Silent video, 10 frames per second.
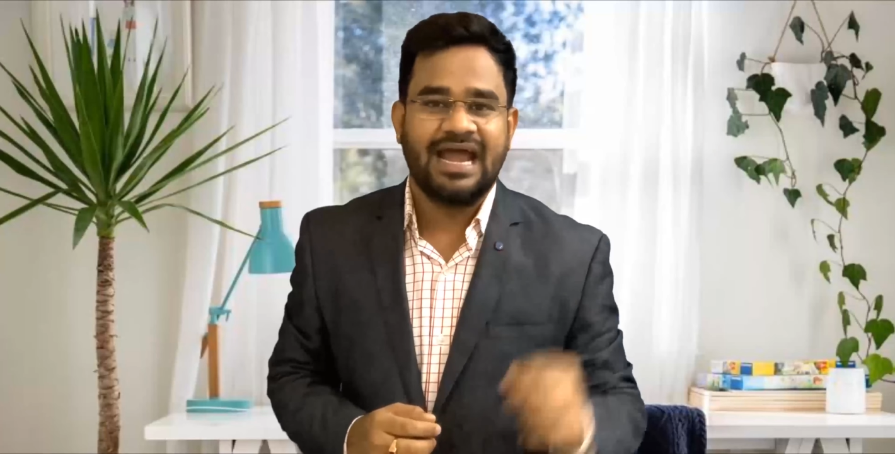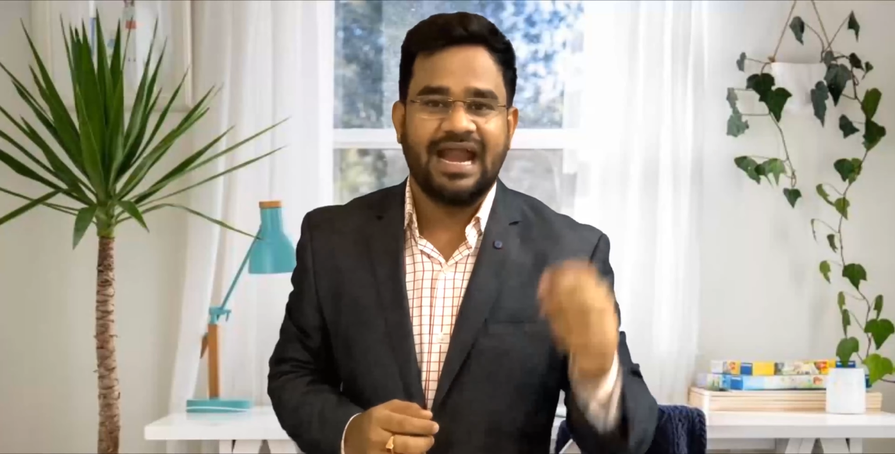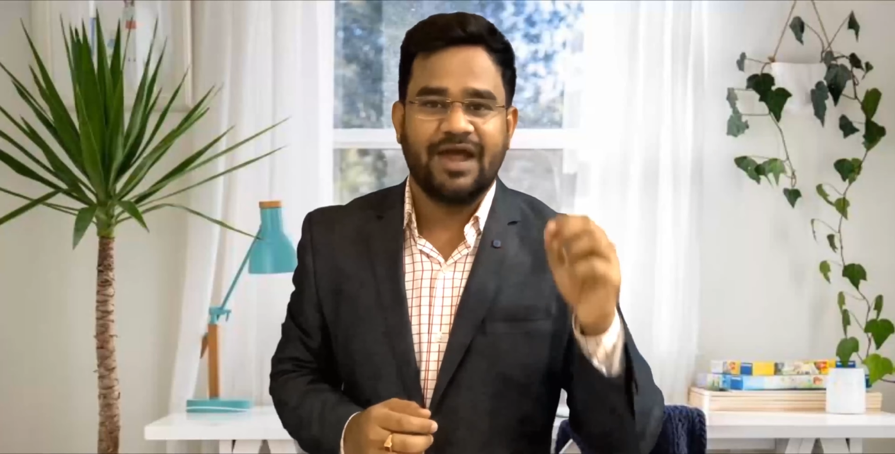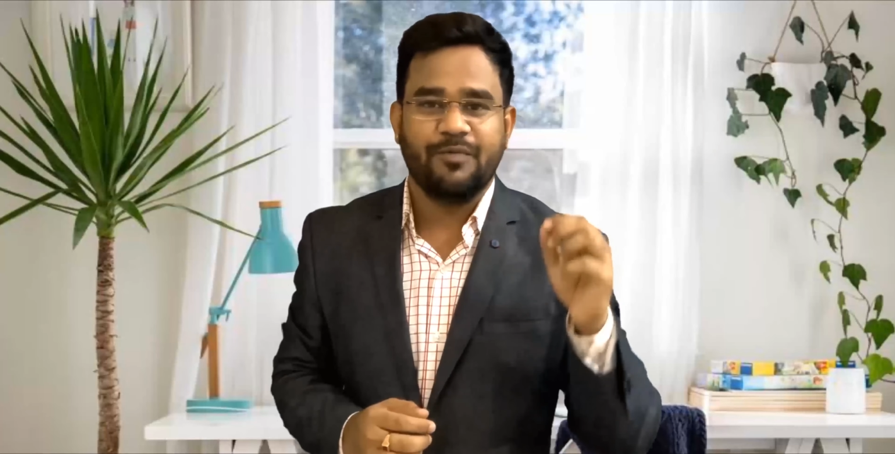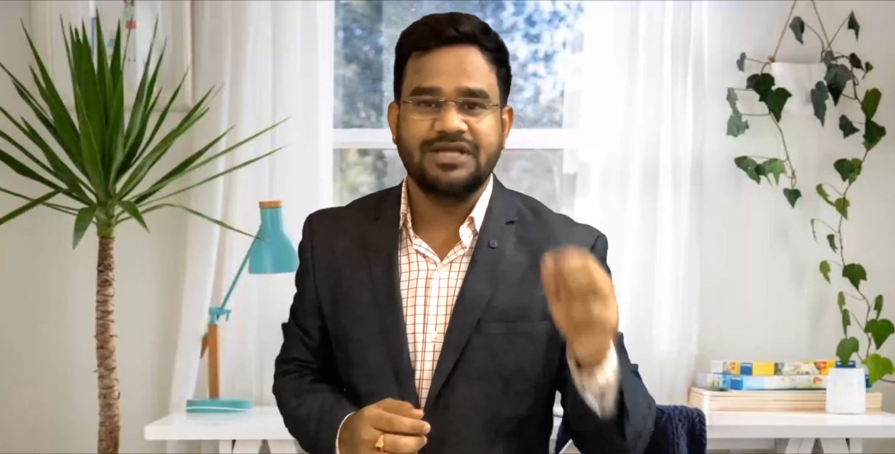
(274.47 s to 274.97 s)

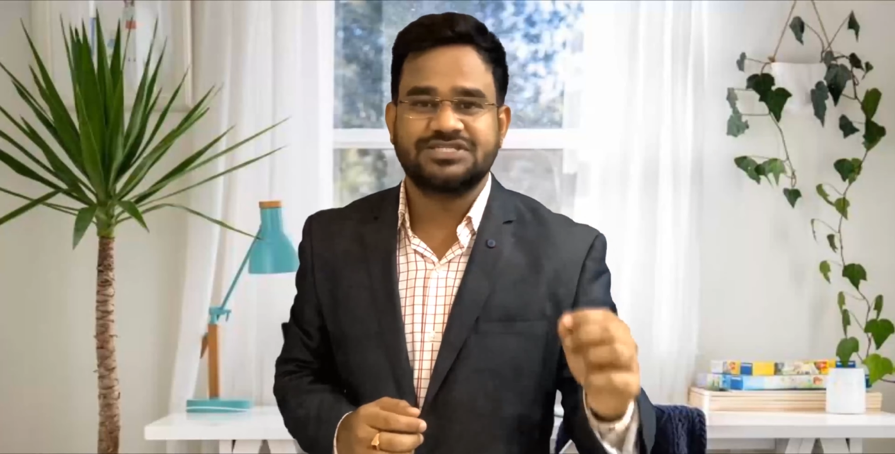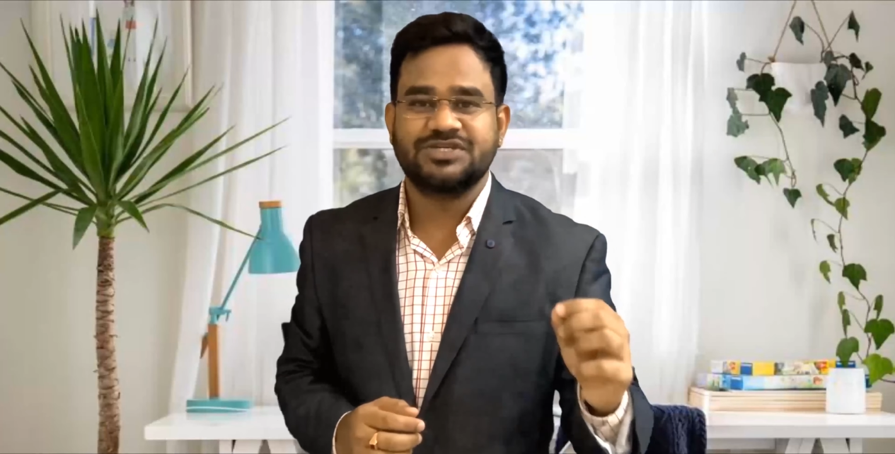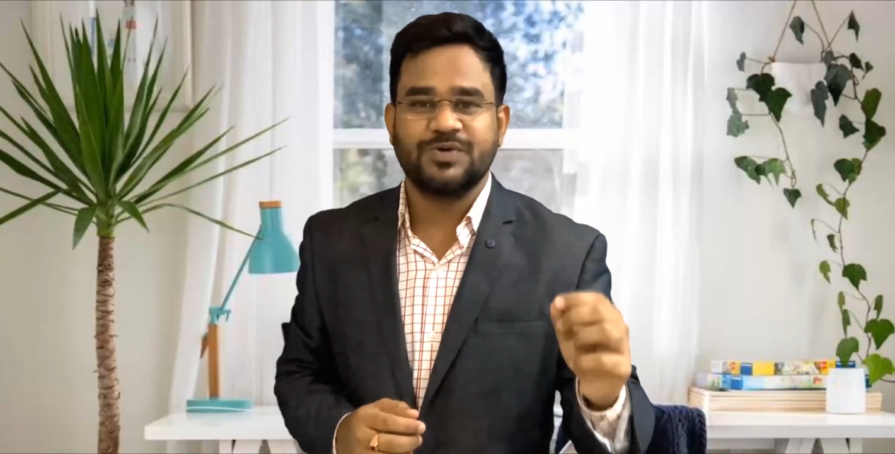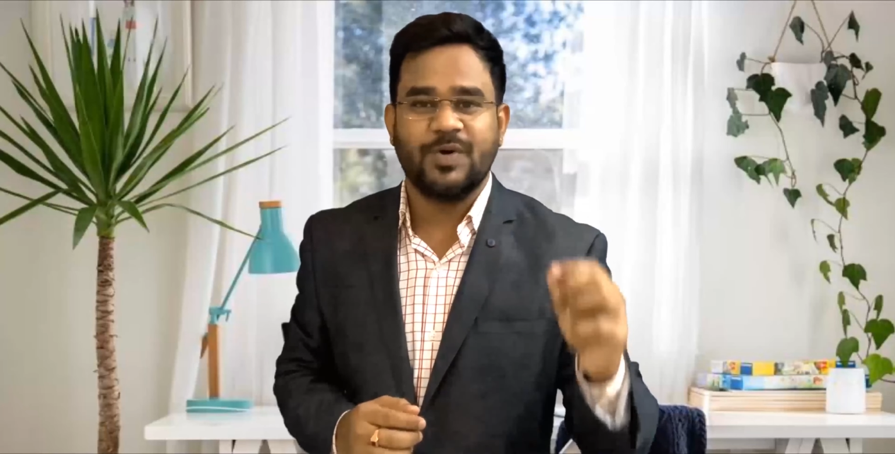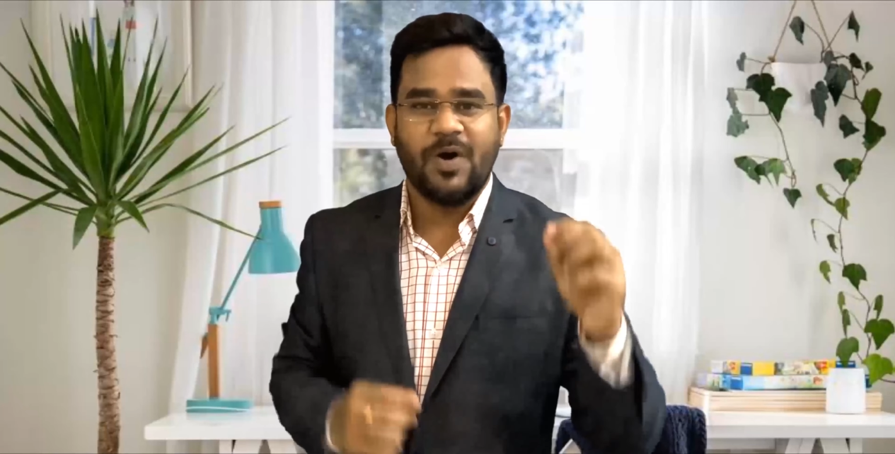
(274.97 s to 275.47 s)
and I wish
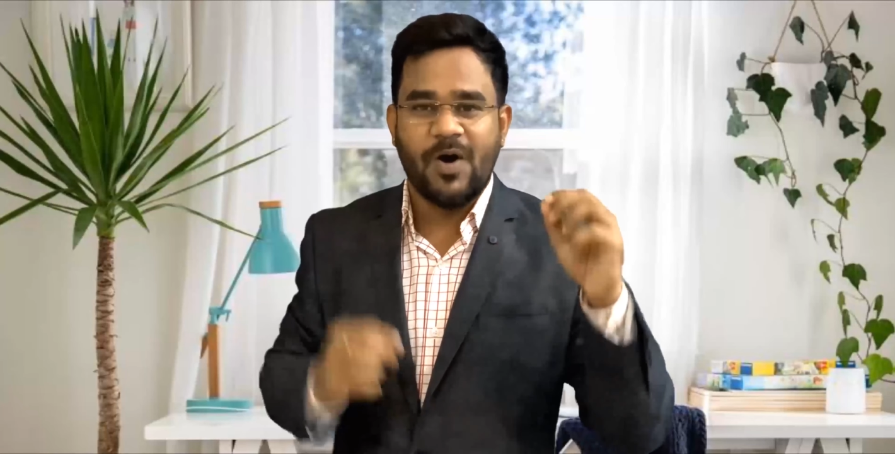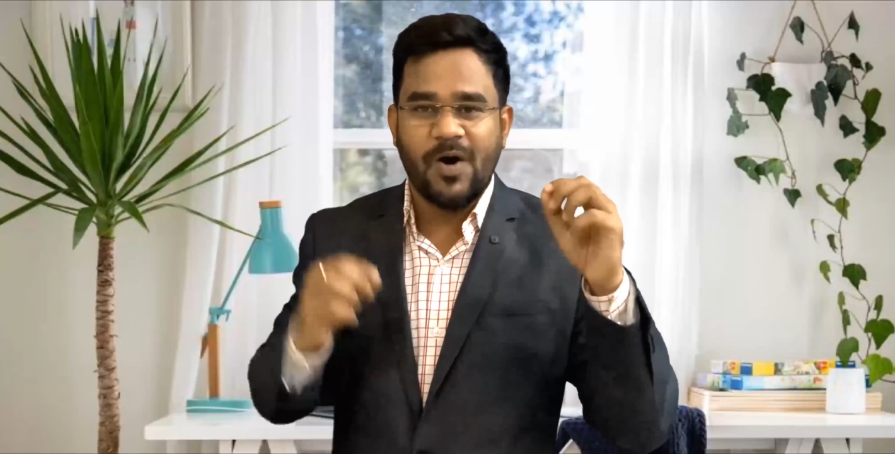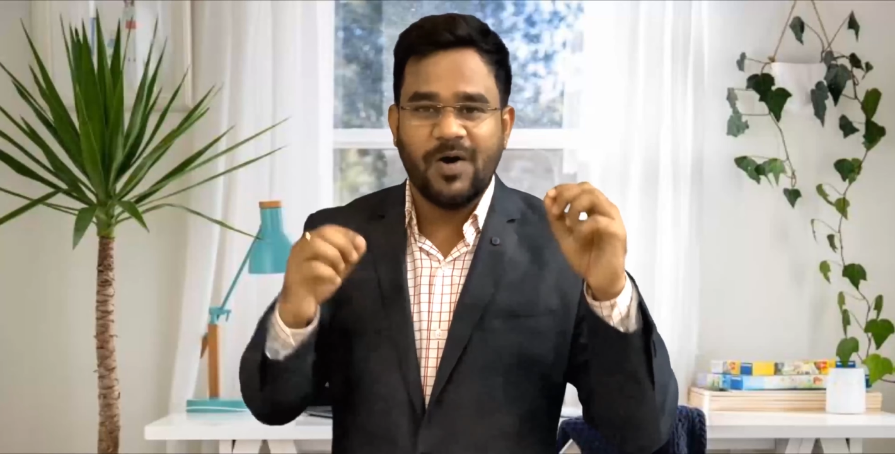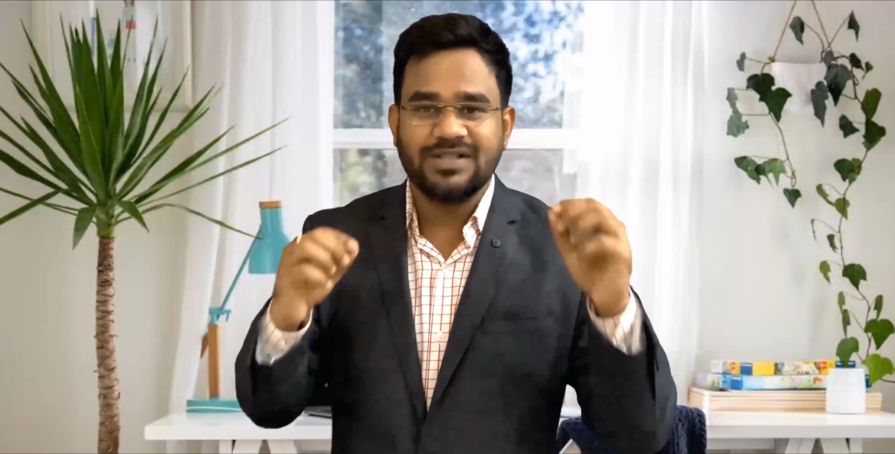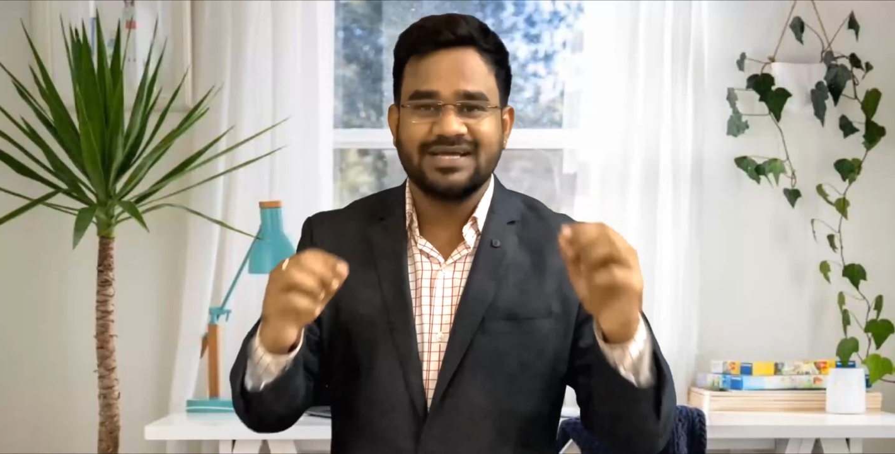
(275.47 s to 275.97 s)
you all